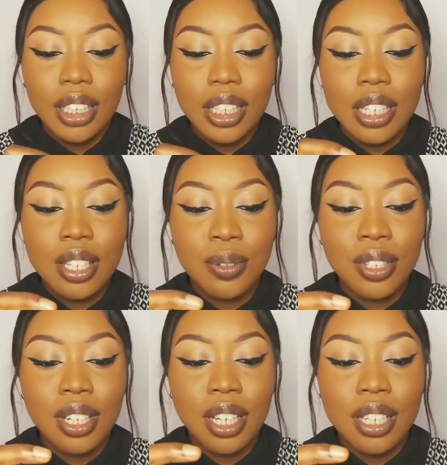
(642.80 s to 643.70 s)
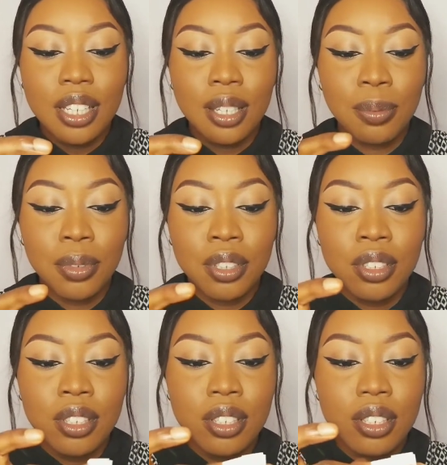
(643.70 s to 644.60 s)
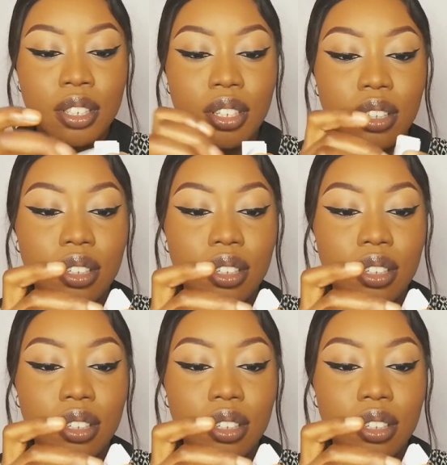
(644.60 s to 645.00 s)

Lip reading: Let's see what the last step is.